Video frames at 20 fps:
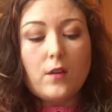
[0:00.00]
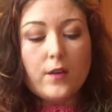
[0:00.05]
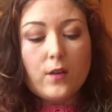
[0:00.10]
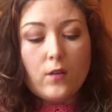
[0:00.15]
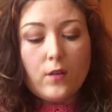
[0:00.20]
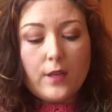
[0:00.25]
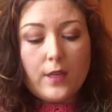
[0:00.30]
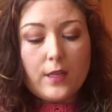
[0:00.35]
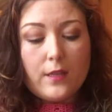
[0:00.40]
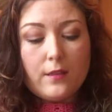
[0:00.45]
I
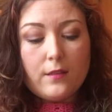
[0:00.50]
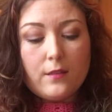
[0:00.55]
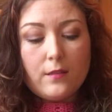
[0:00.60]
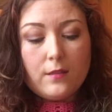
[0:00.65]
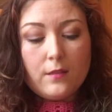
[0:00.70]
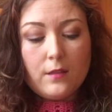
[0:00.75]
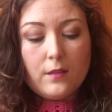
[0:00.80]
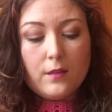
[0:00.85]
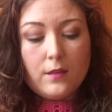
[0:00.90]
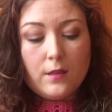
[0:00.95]
got in
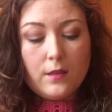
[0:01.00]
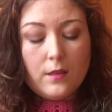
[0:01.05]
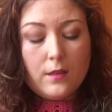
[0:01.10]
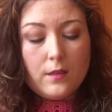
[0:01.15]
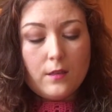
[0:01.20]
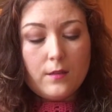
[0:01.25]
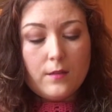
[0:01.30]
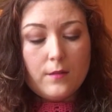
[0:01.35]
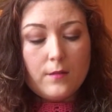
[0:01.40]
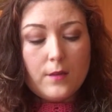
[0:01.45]

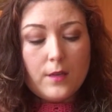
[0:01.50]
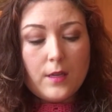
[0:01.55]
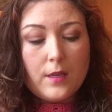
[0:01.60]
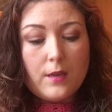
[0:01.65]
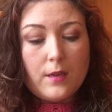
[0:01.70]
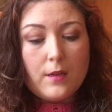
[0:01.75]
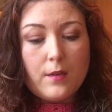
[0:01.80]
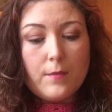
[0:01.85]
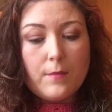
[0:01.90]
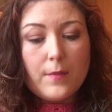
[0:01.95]

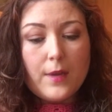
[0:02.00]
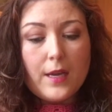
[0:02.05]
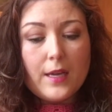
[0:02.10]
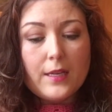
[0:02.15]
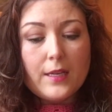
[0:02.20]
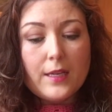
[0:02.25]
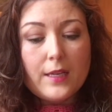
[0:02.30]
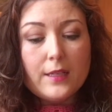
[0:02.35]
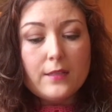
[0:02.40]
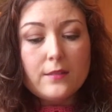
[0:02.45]

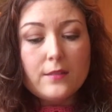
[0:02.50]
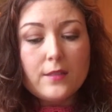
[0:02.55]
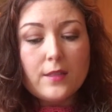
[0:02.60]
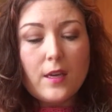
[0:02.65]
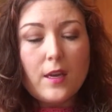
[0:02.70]
Poundland.